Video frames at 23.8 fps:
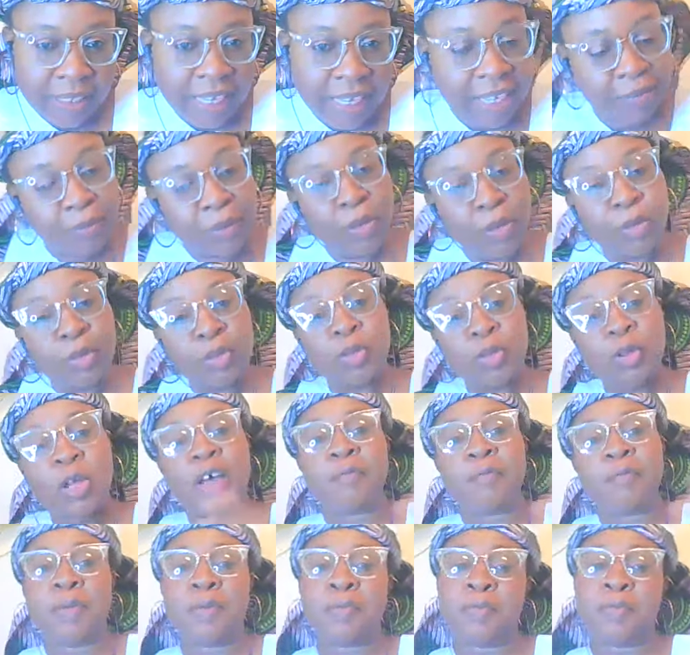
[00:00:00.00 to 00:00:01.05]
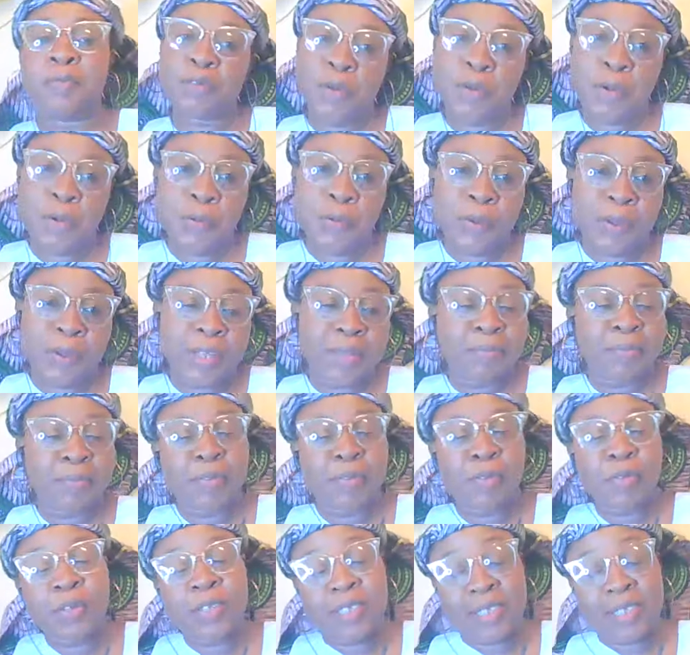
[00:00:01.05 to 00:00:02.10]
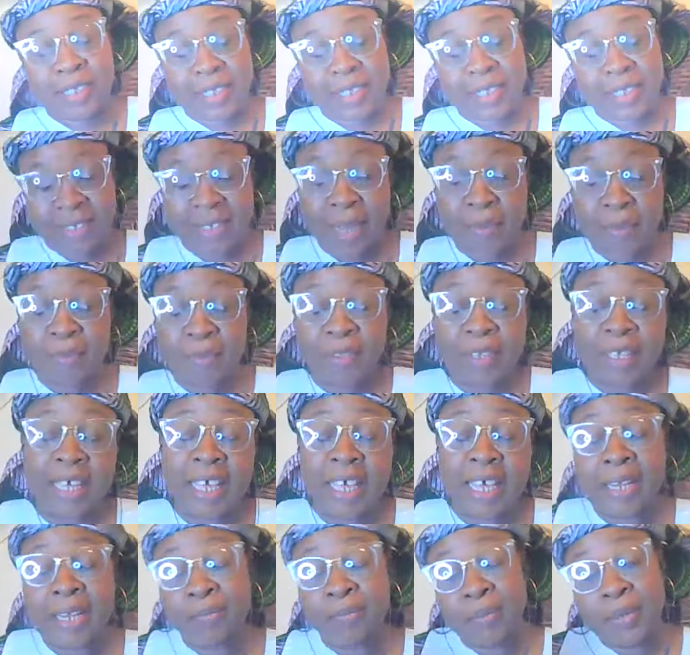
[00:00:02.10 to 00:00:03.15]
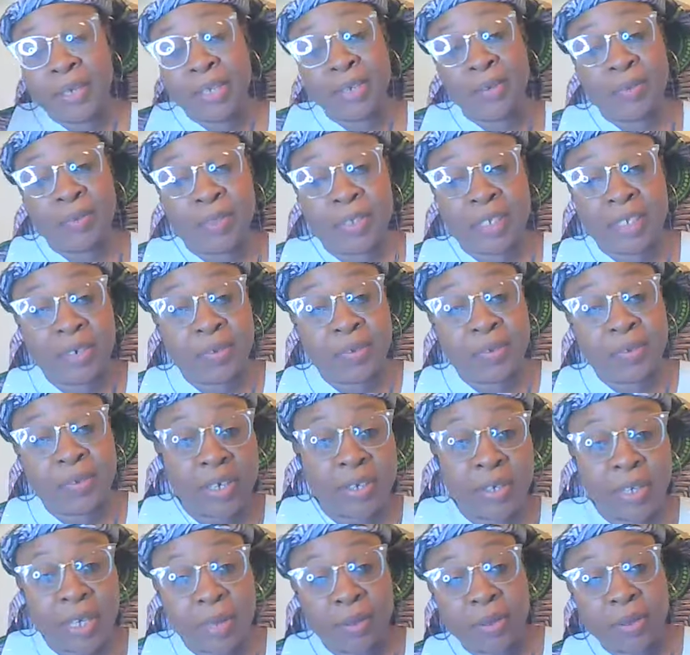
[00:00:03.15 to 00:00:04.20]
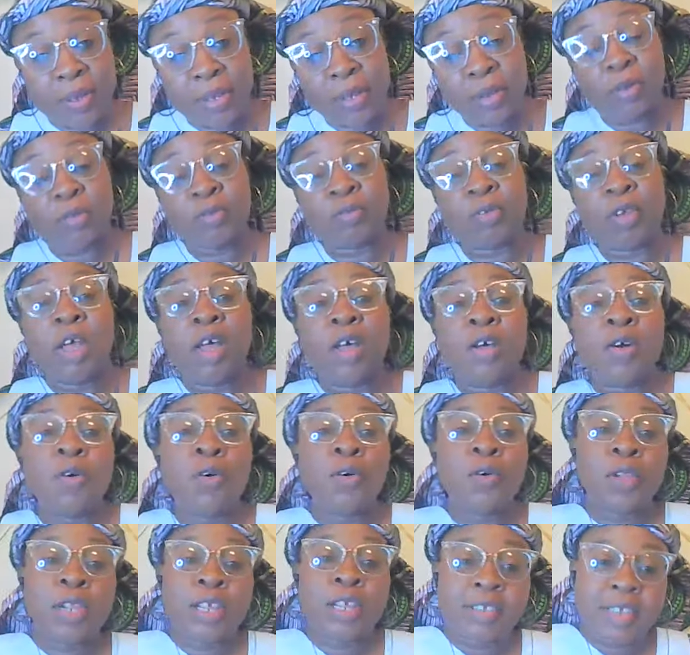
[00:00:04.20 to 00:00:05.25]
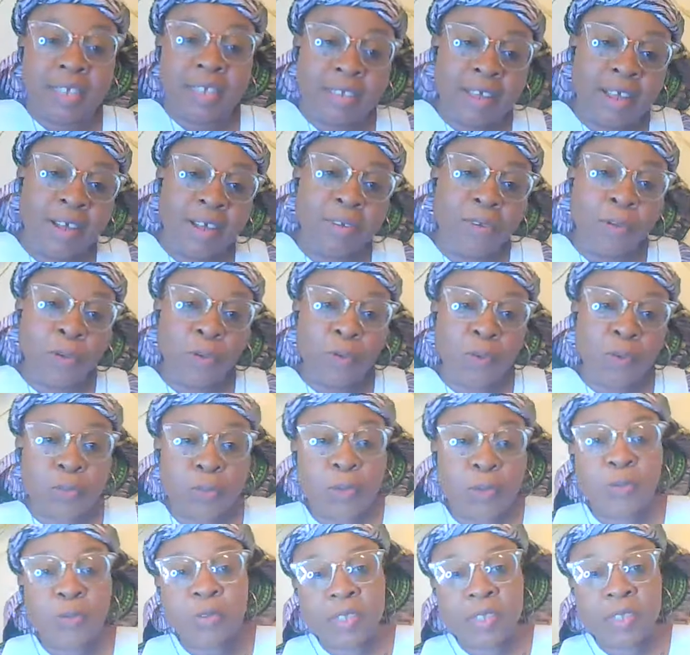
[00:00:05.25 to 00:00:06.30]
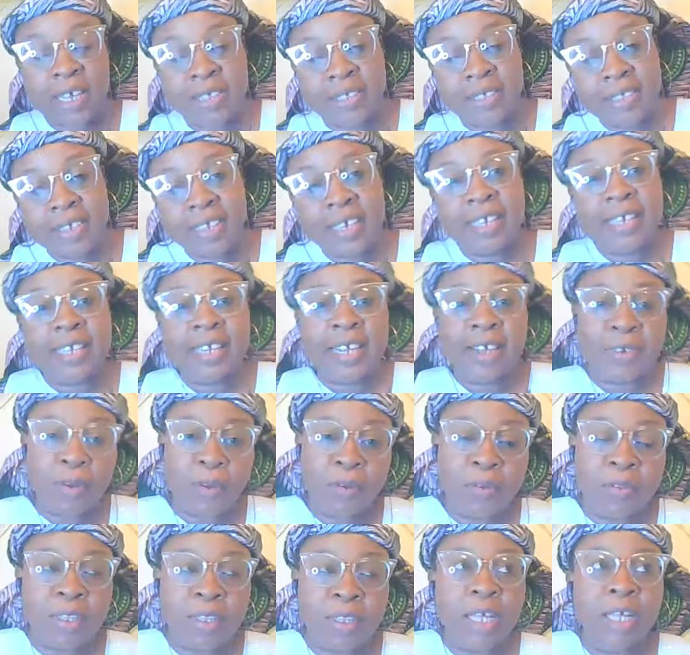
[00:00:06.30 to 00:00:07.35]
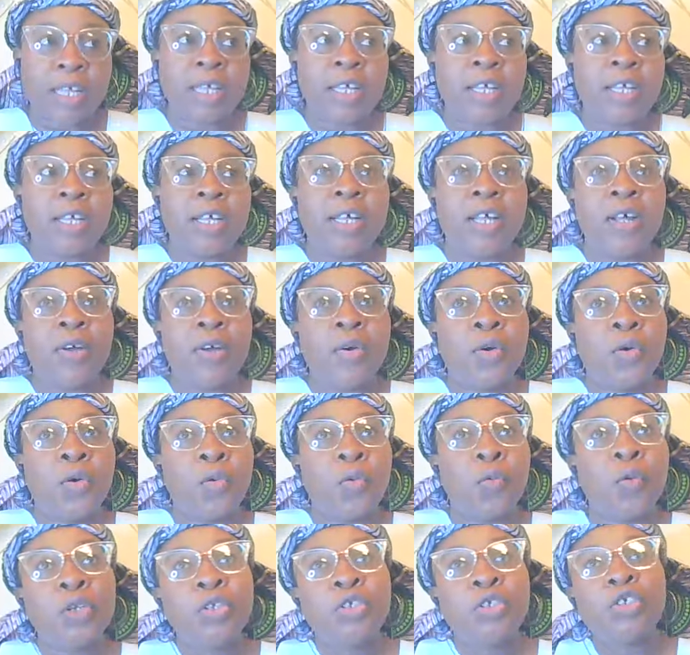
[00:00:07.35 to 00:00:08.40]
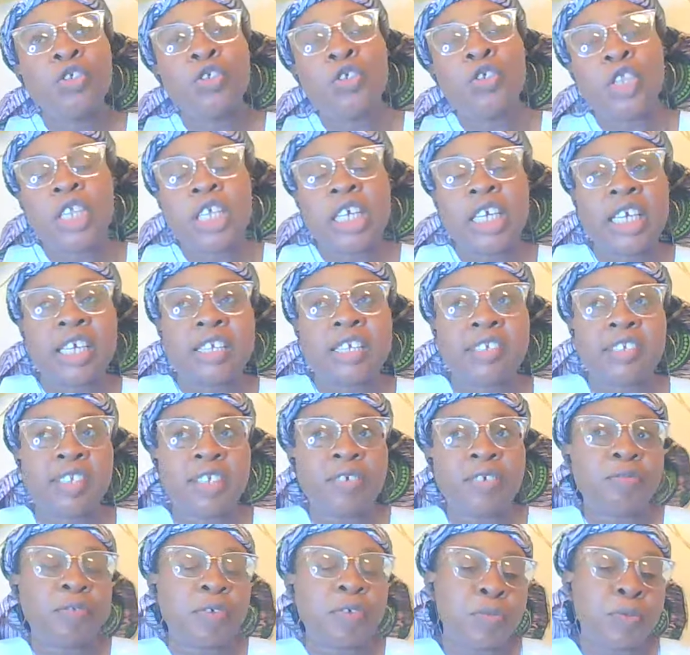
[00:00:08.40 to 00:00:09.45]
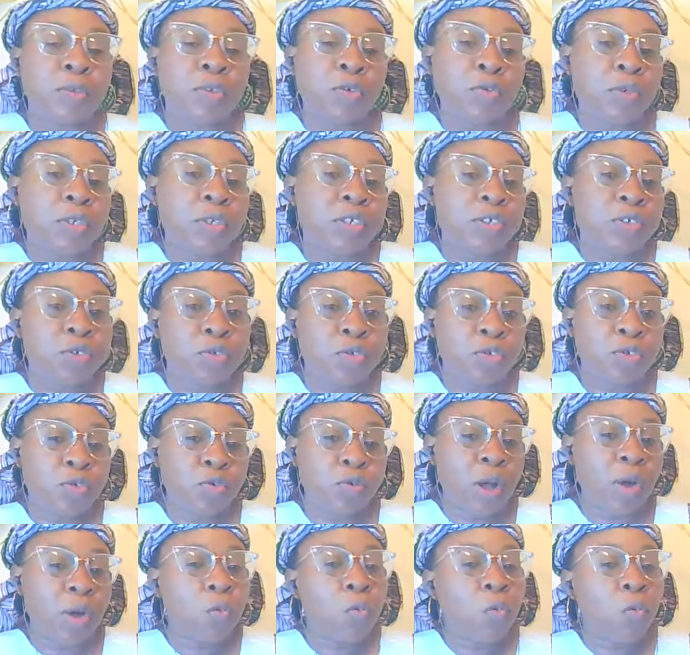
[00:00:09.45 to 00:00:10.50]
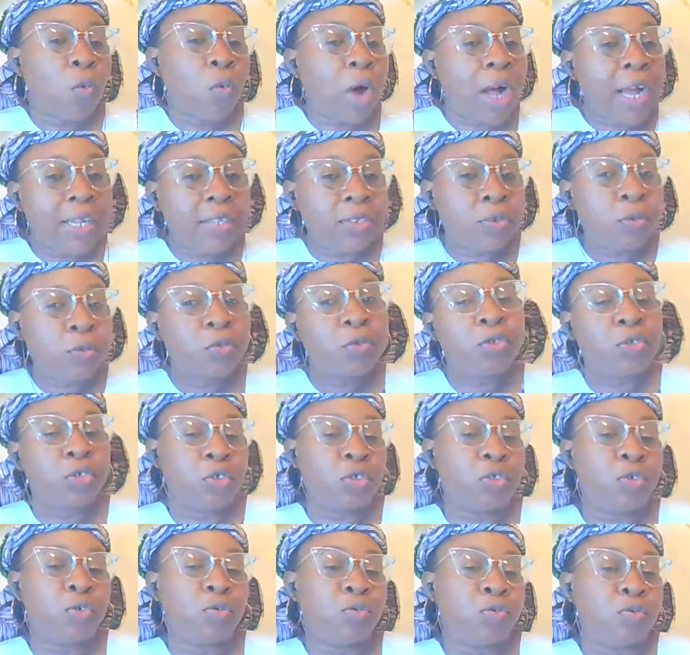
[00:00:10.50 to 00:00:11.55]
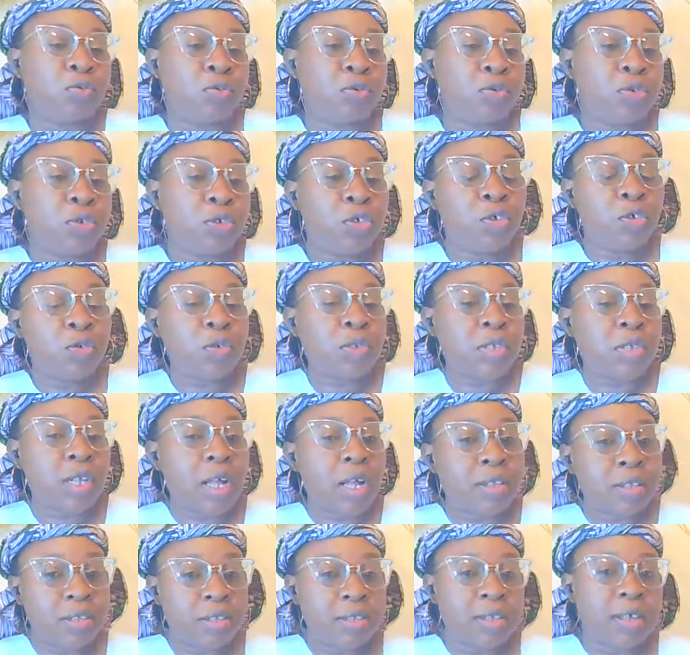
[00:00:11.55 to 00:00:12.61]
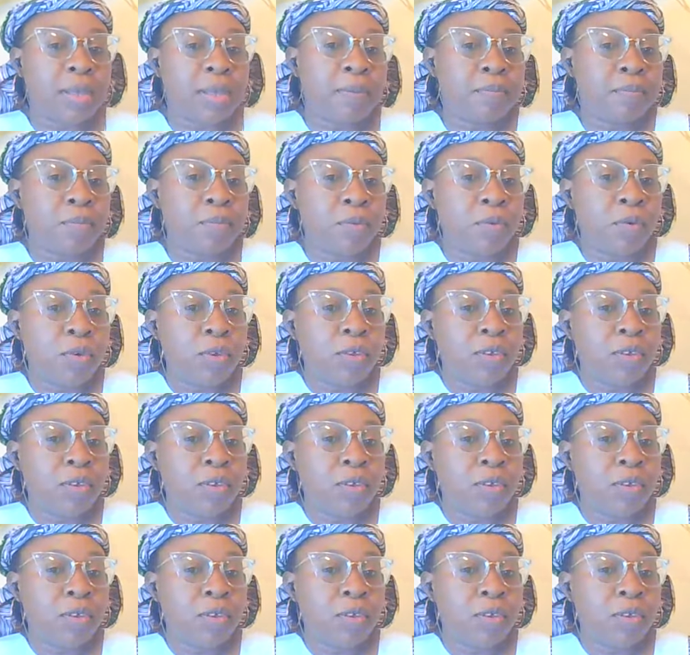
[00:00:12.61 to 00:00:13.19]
And we also have people talking about, towards this time of the year and the beginning of the new year, you hear a lot of, let's set our goals, goal setting and all that. What do you think is the difference between these two? And why don't you use that term